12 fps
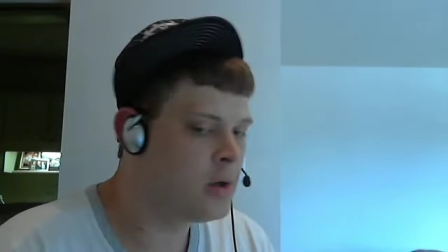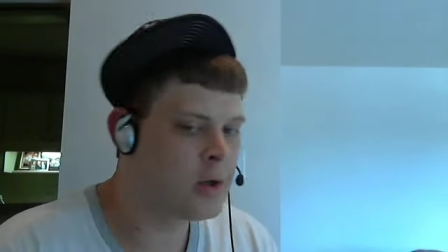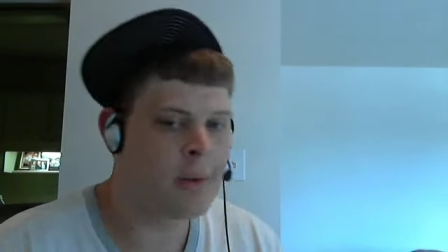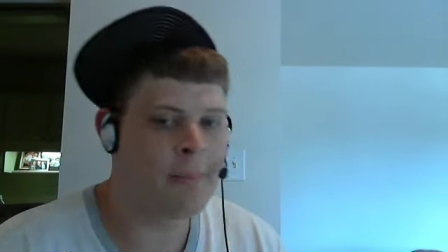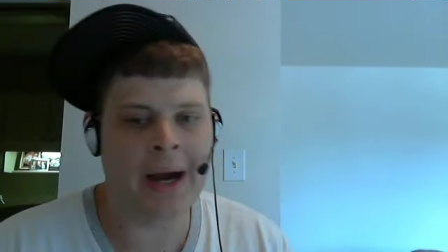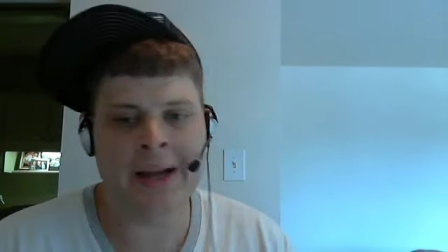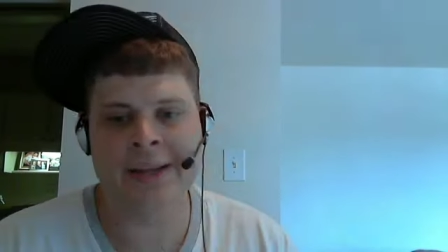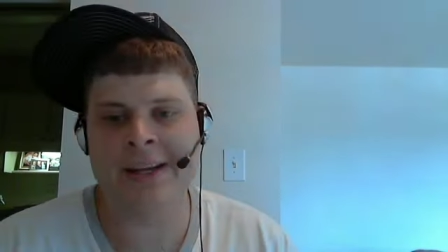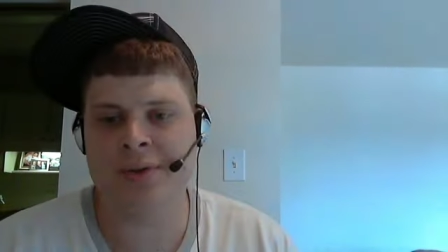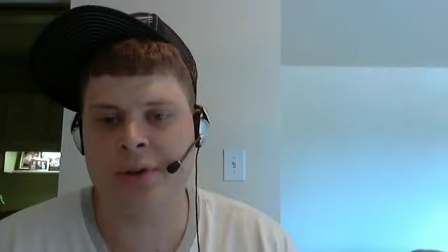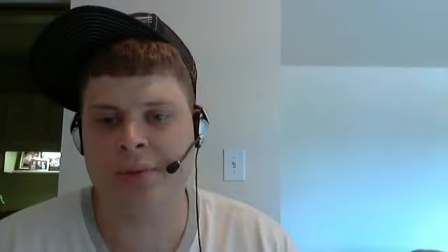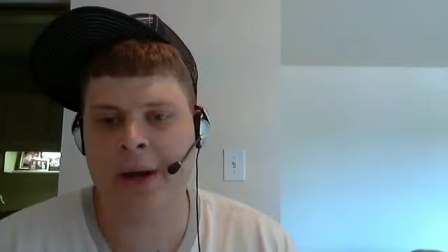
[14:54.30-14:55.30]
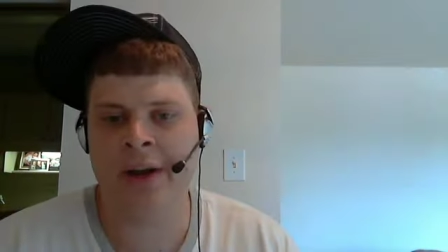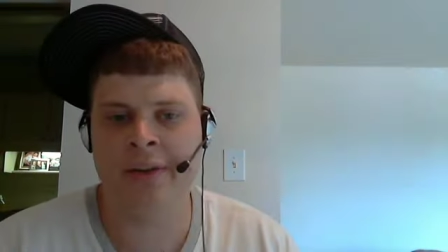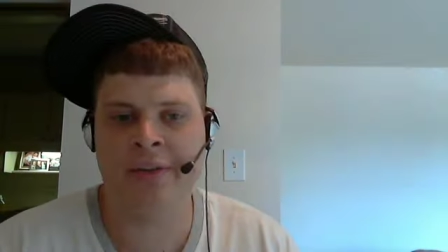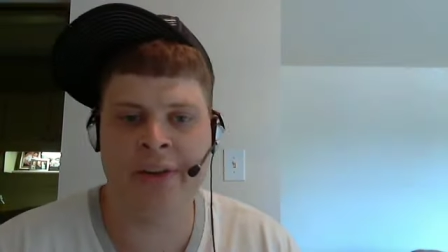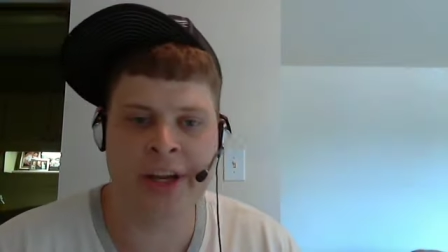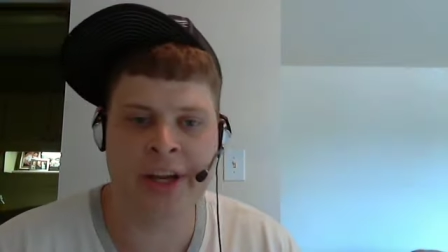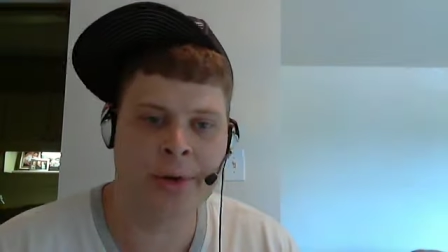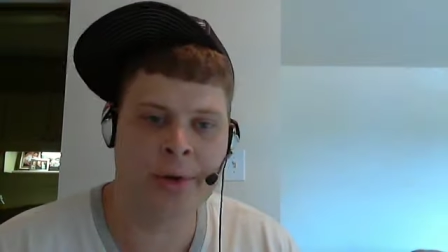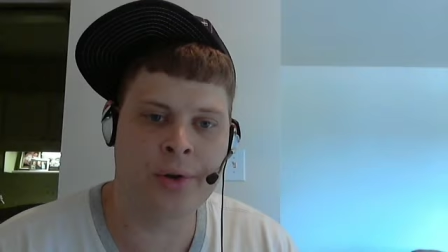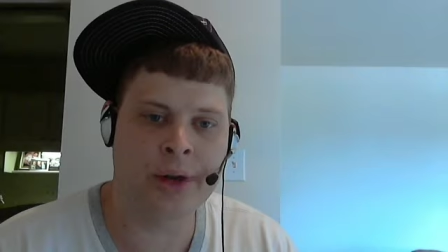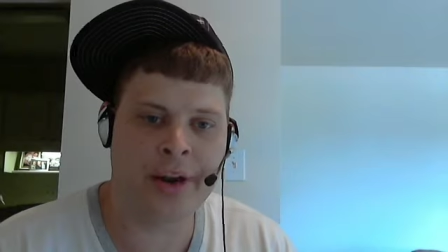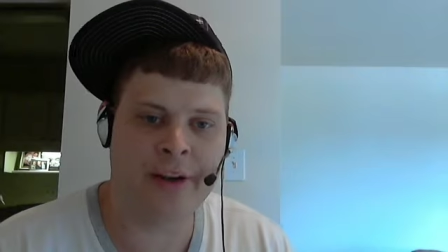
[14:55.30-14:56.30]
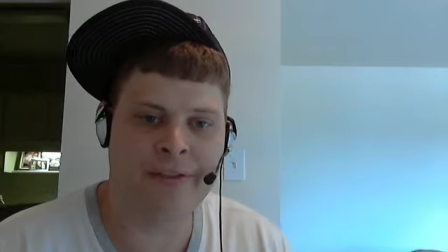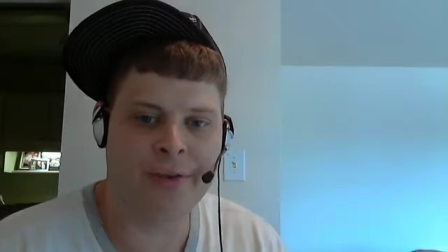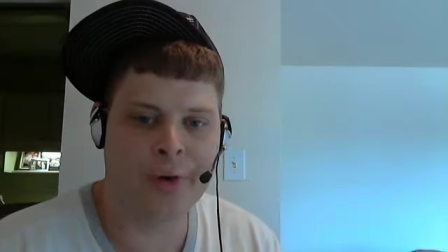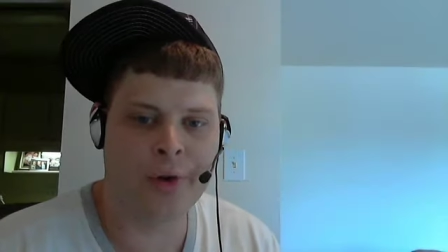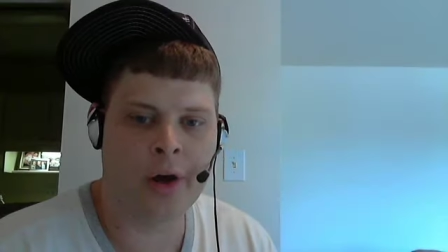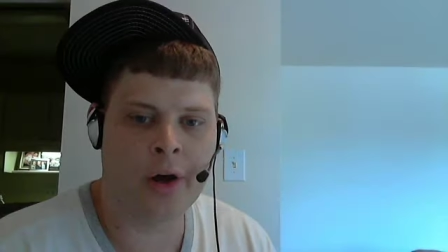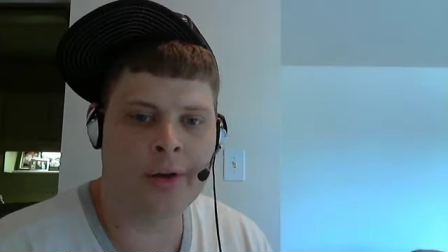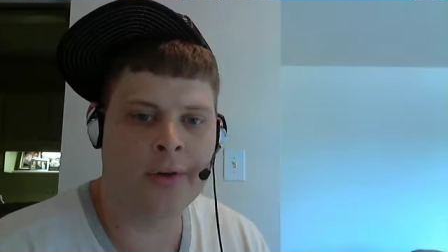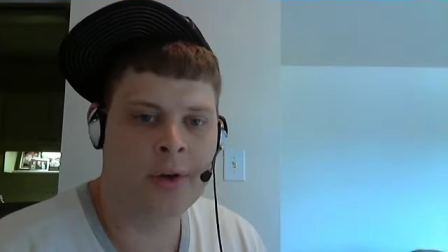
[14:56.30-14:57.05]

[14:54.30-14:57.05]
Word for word: Combine this with my other video and you got a full-on